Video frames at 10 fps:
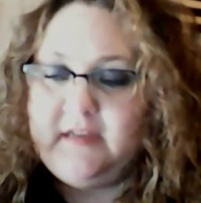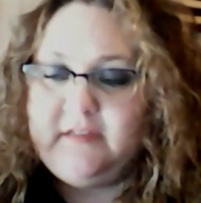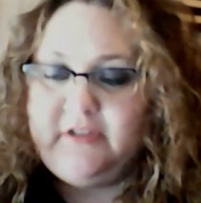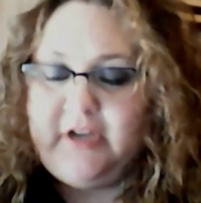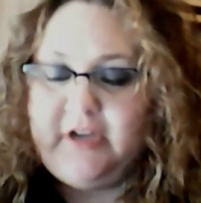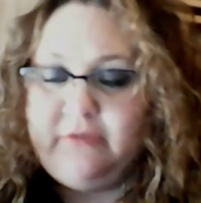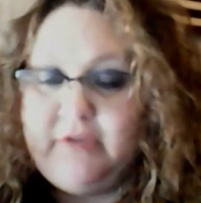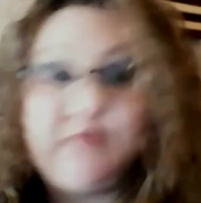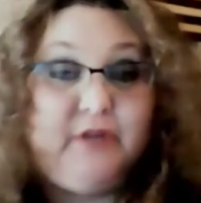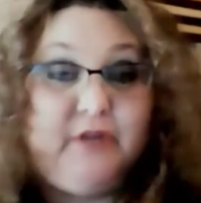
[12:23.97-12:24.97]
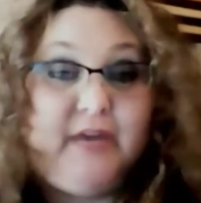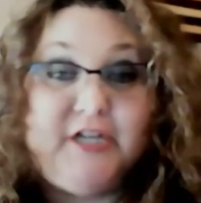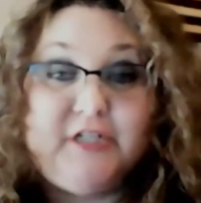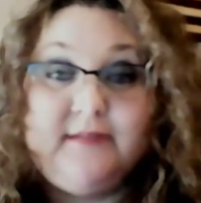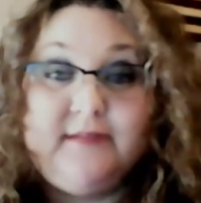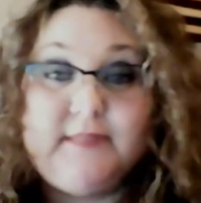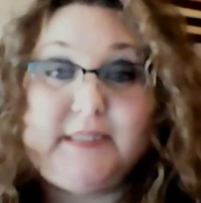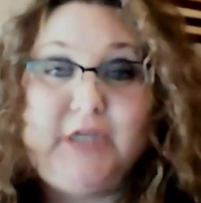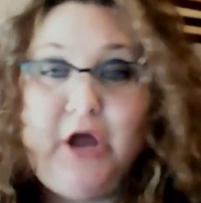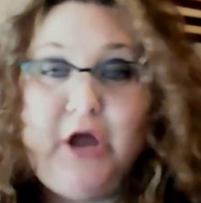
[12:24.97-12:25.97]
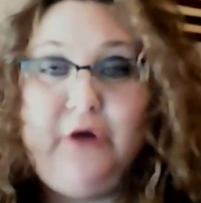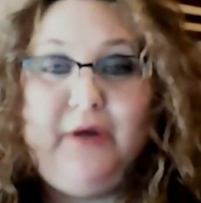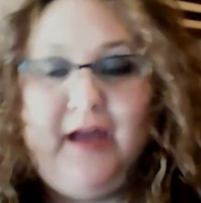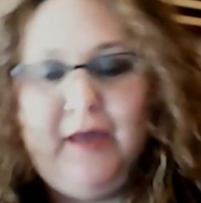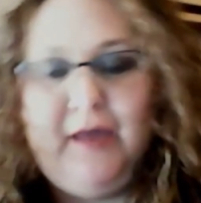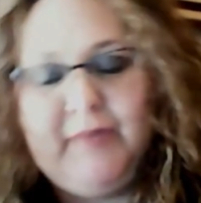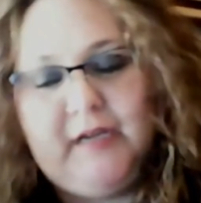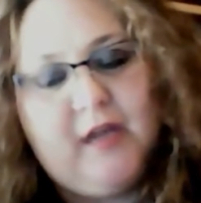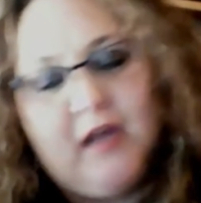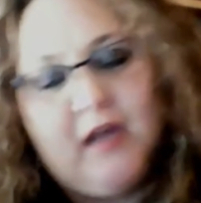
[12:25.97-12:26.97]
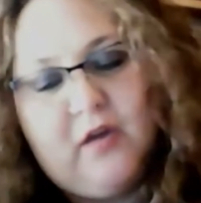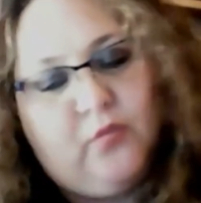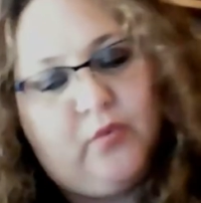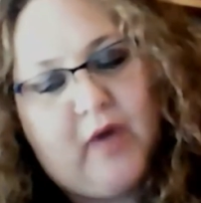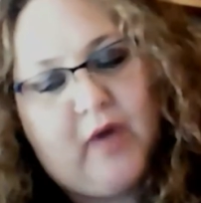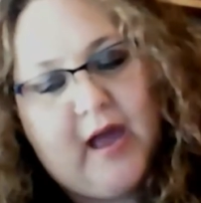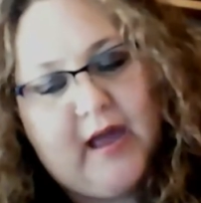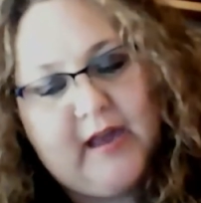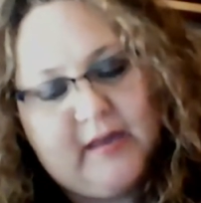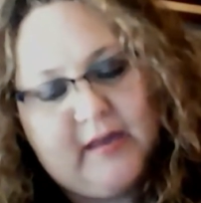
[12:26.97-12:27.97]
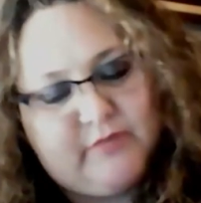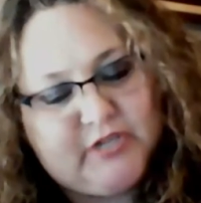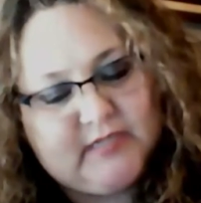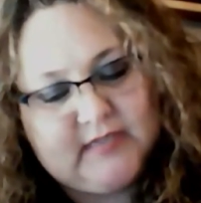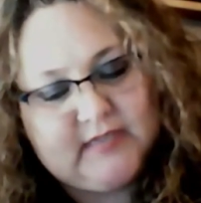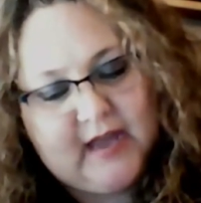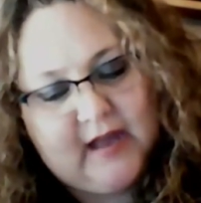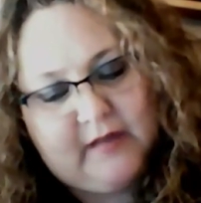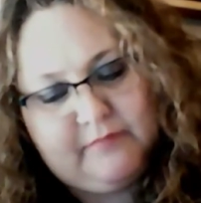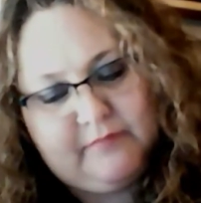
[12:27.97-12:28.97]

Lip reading: You know, no donations. No, I mean, I am just I